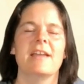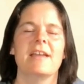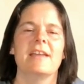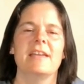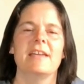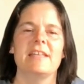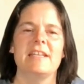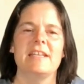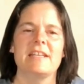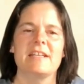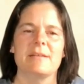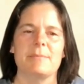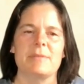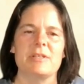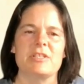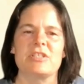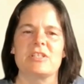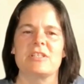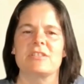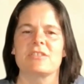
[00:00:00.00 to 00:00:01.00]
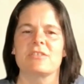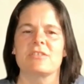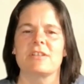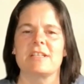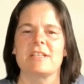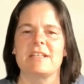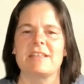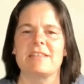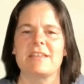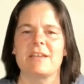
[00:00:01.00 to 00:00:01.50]
any commissions or
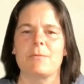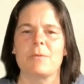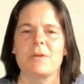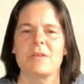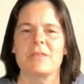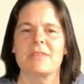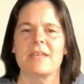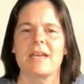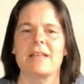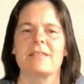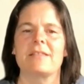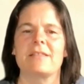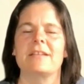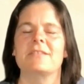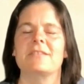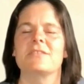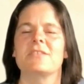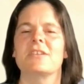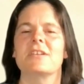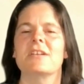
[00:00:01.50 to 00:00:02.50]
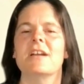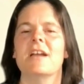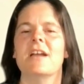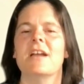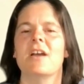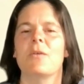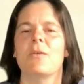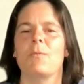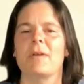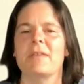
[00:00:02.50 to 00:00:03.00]
anything with that lender
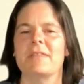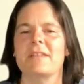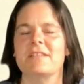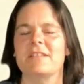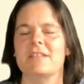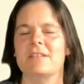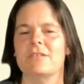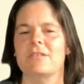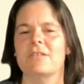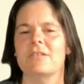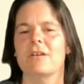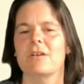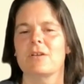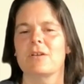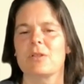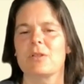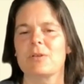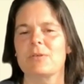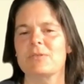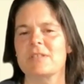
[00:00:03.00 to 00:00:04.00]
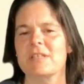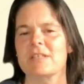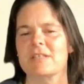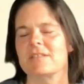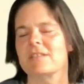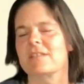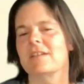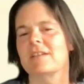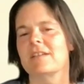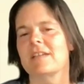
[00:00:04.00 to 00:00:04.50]
when the deal
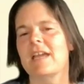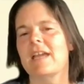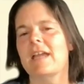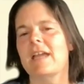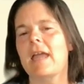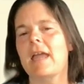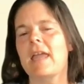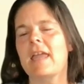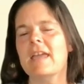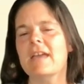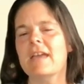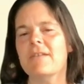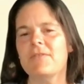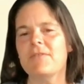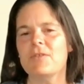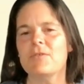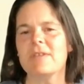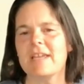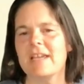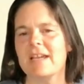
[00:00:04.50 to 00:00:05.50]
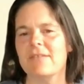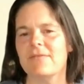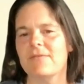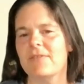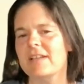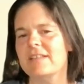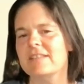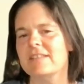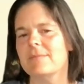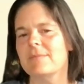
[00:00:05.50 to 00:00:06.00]
closes. Okay. If you can't
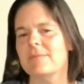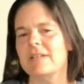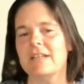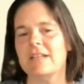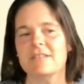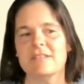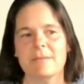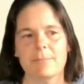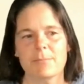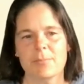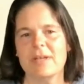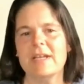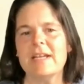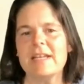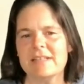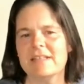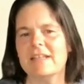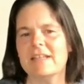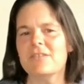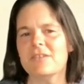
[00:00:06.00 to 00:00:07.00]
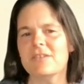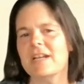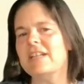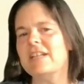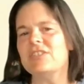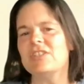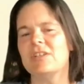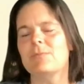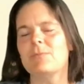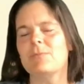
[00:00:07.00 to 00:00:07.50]
find somebody else, bring another
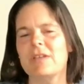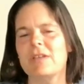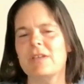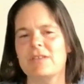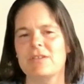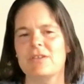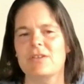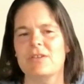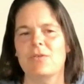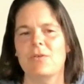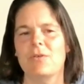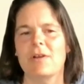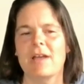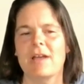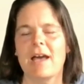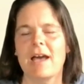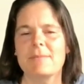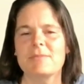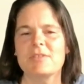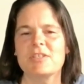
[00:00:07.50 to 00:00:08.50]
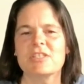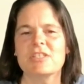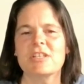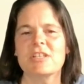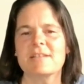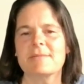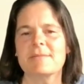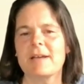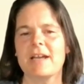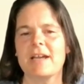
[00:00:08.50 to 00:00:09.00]
agent with you. Just
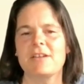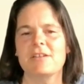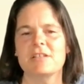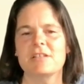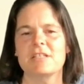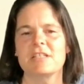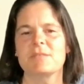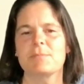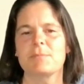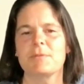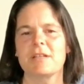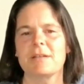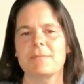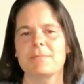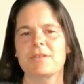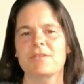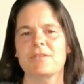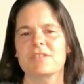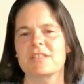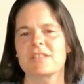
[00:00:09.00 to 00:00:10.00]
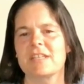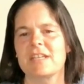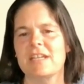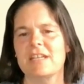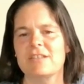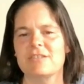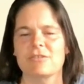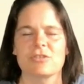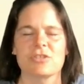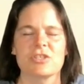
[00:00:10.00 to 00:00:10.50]
talk about how you're going to split up those
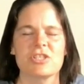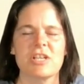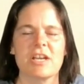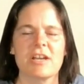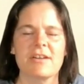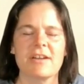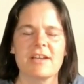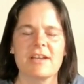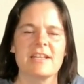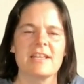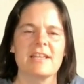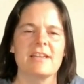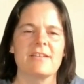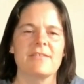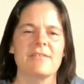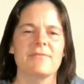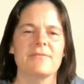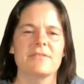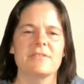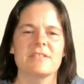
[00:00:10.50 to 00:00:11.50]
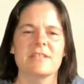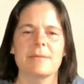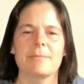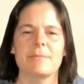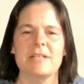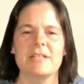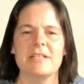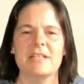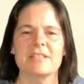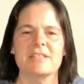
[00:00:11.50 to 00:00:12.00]
leads or share it if
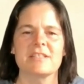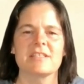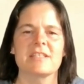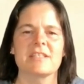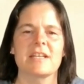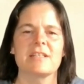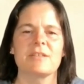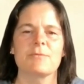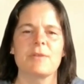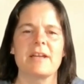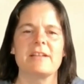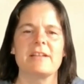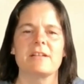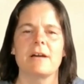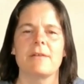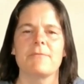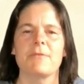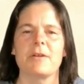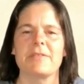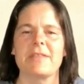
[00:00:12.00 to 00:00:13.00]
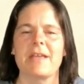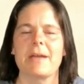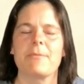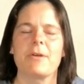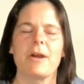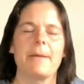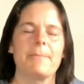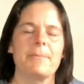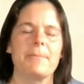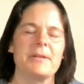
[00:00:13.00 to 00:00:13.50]
somebody does decide to write an offer on that
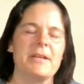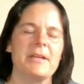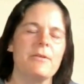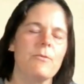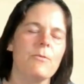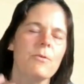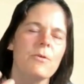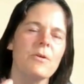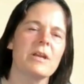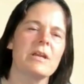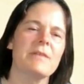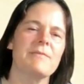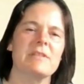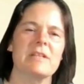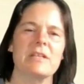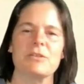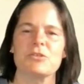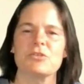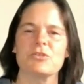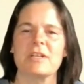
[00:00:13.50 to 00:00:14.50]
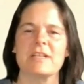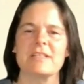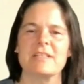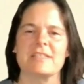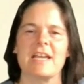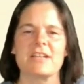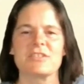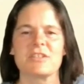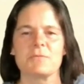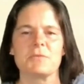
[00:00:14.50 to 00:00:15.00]
property, or if another
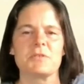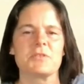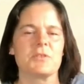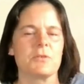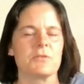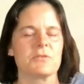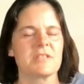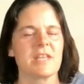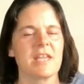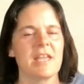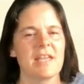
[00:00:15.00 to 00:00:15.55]
transaction results